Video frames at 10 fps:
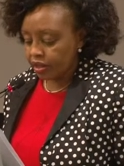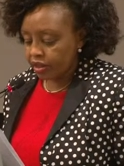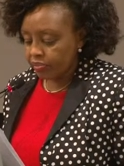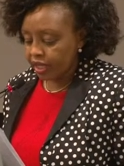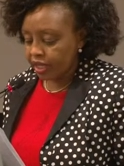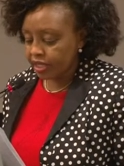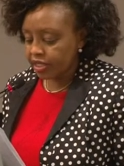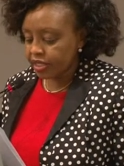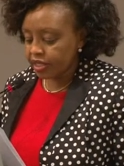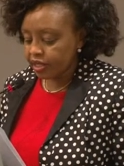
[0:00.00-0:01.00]
the
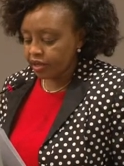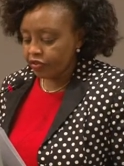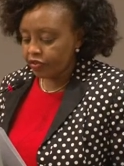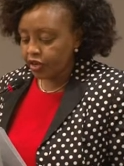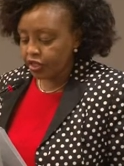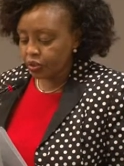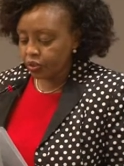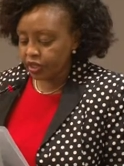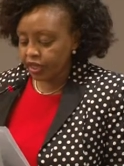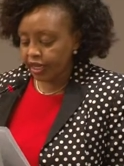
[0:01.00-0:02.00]
biggest freshwater